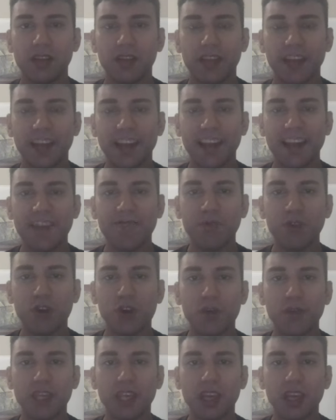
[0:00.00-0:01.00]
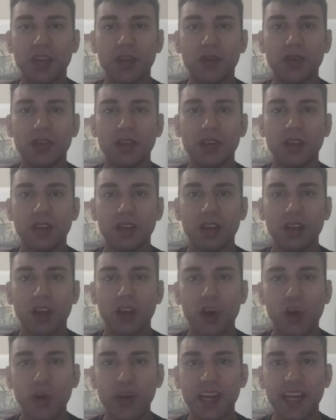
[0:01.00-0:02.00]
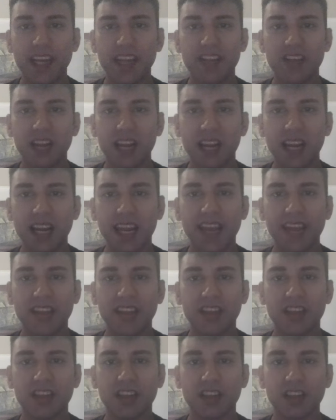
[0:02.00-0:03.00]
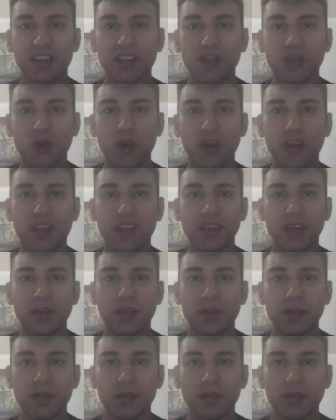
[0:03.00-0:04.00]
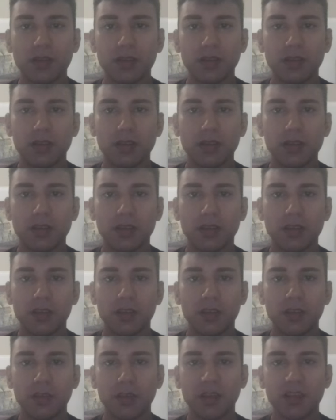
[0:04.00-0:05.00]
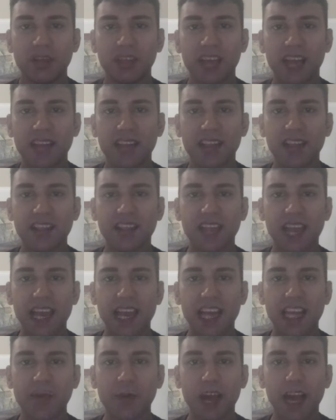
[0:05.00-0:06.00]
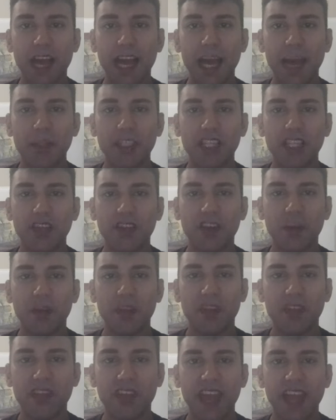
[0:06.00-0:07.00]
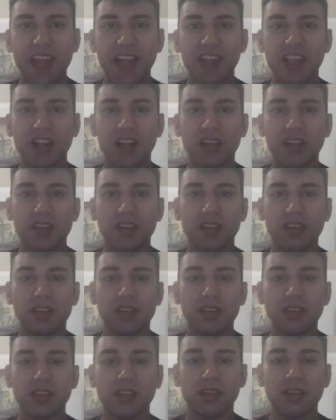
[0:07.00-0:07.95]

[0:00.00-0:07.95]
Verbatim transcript: They love bomb you only to later destroy you, because that's exactly what happened to them in their childhood.